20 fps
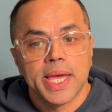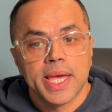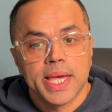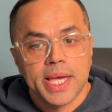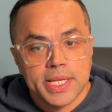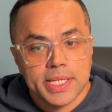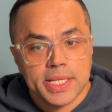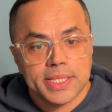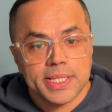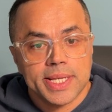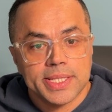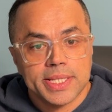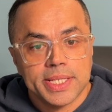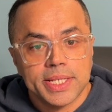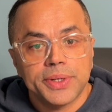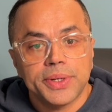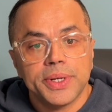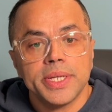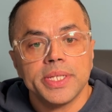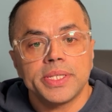such as
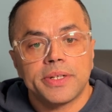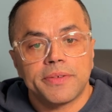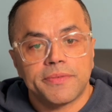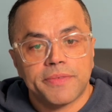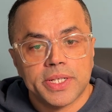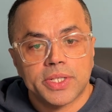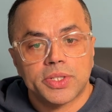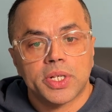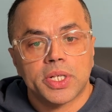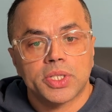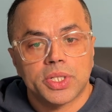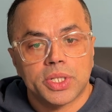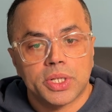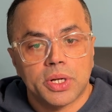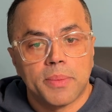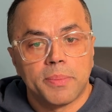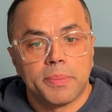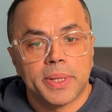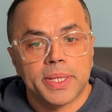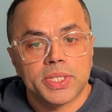increased infrastructure
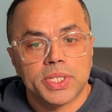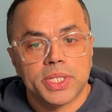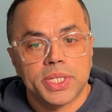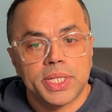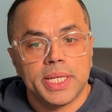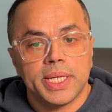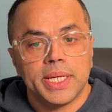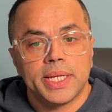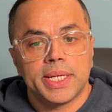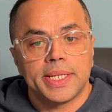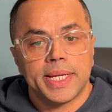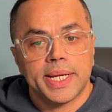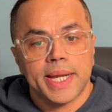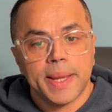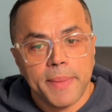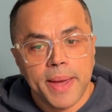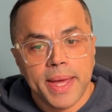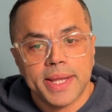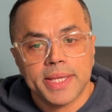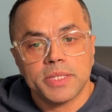complexity, data
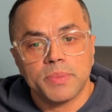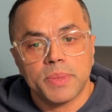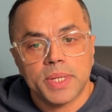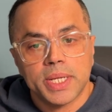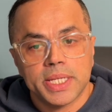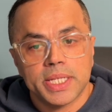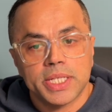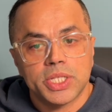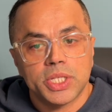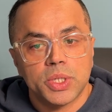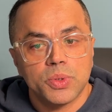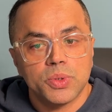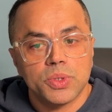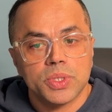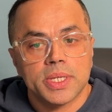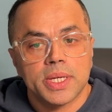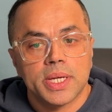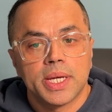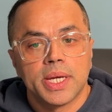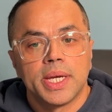management
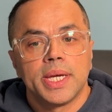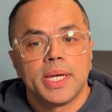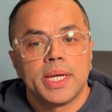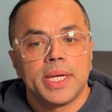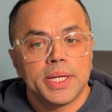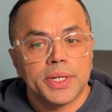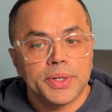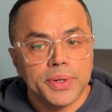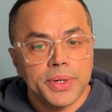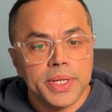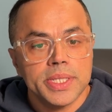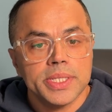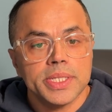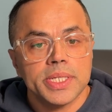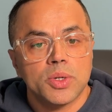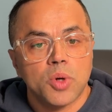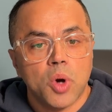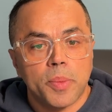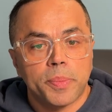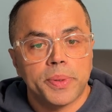issues, increase
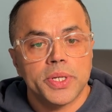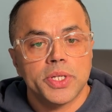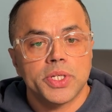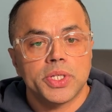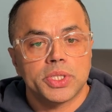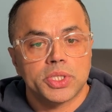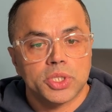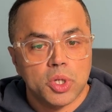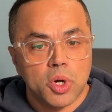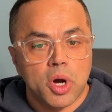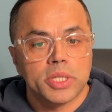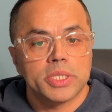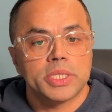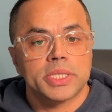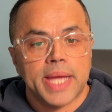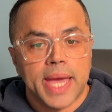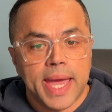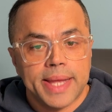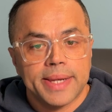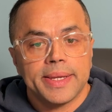in operations cost,
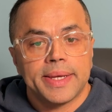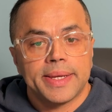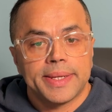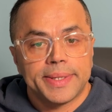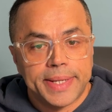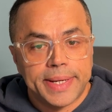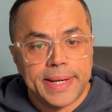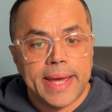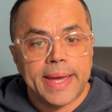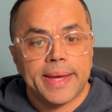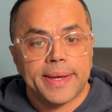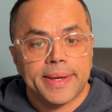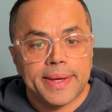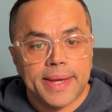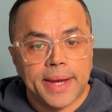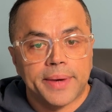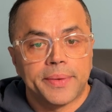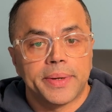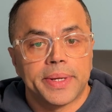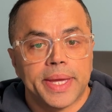and data
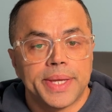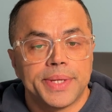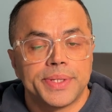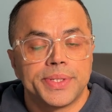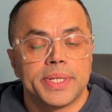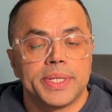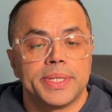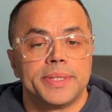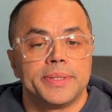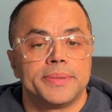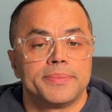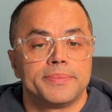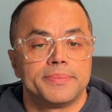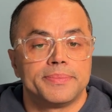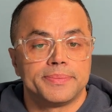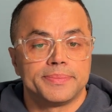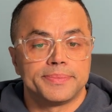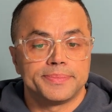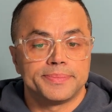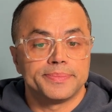aggregation.
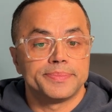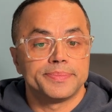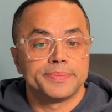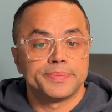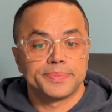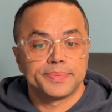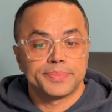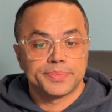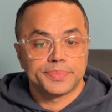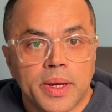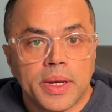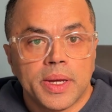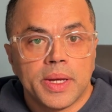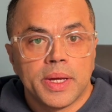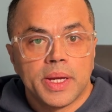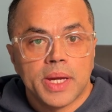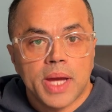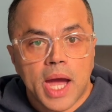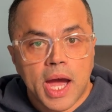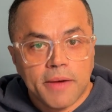
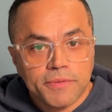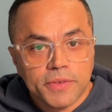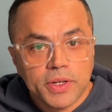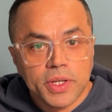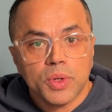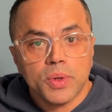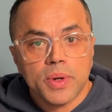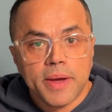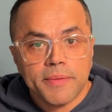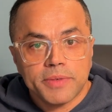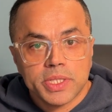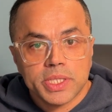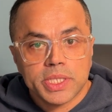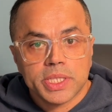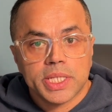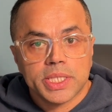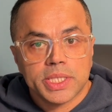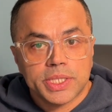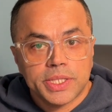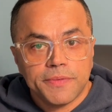After you have
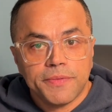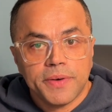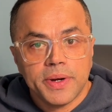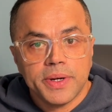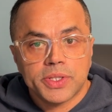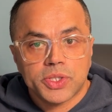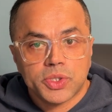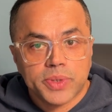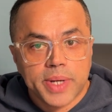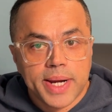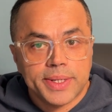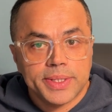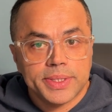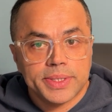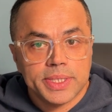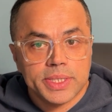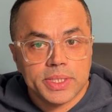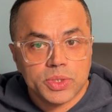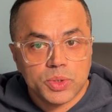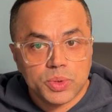discussed different
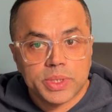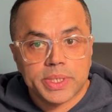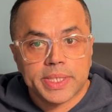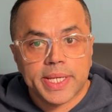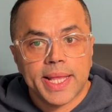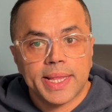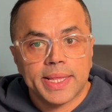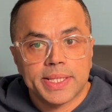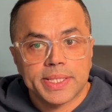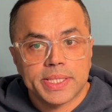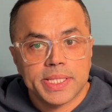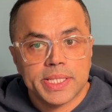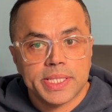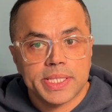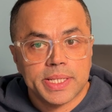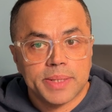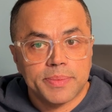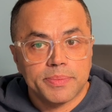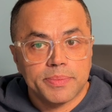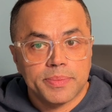strategies to scale the
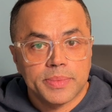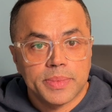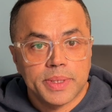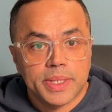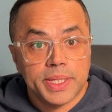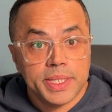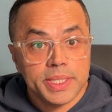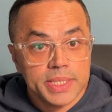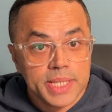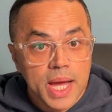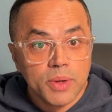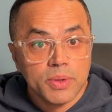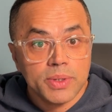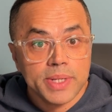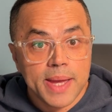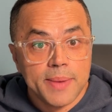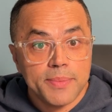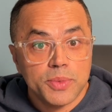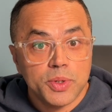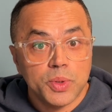system, it is now
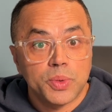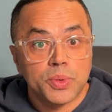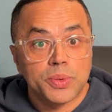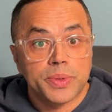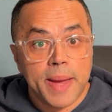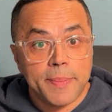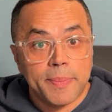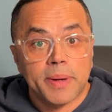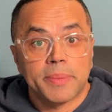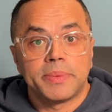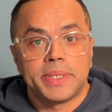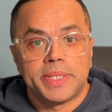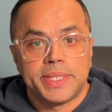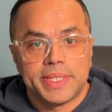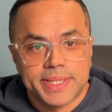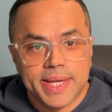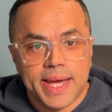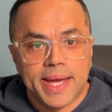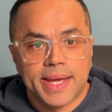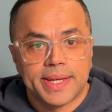time to wrap up the
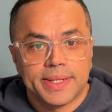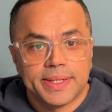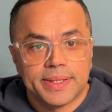design.